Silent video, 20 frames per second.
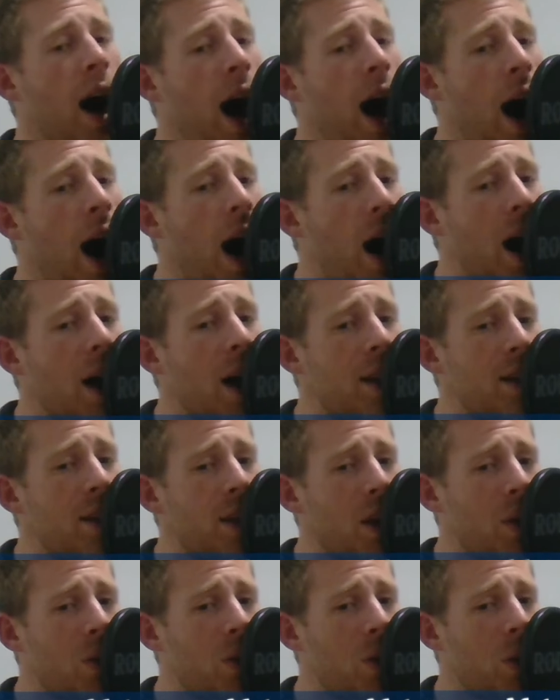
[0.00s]
I
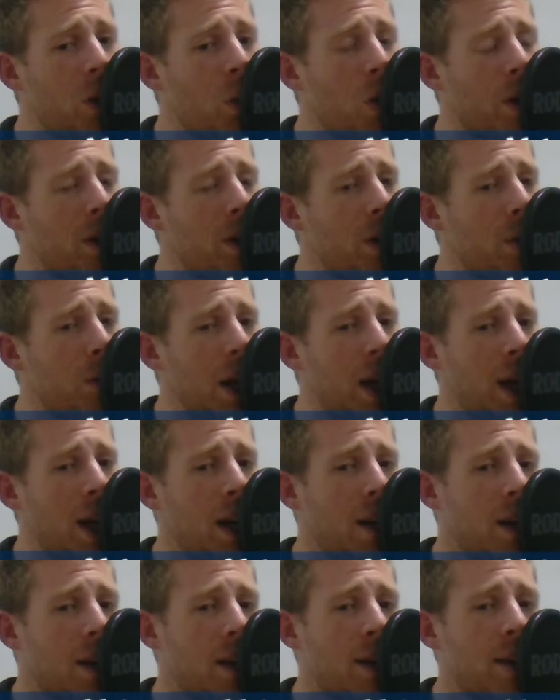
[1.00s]
don't know what you
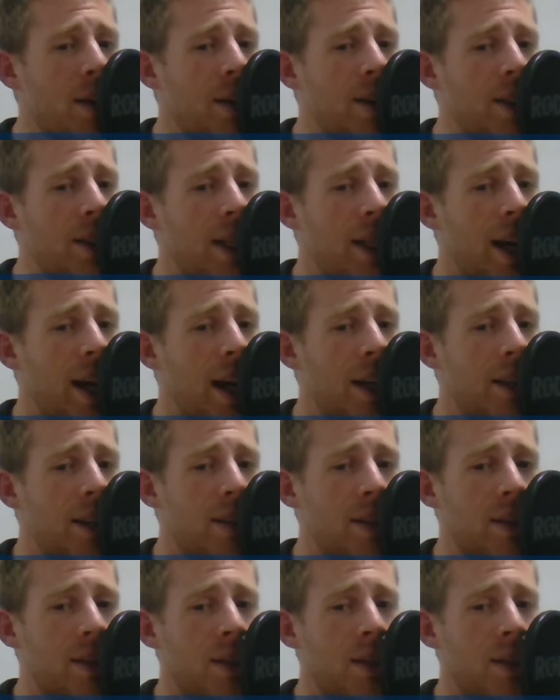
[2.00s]
mean, said Alice.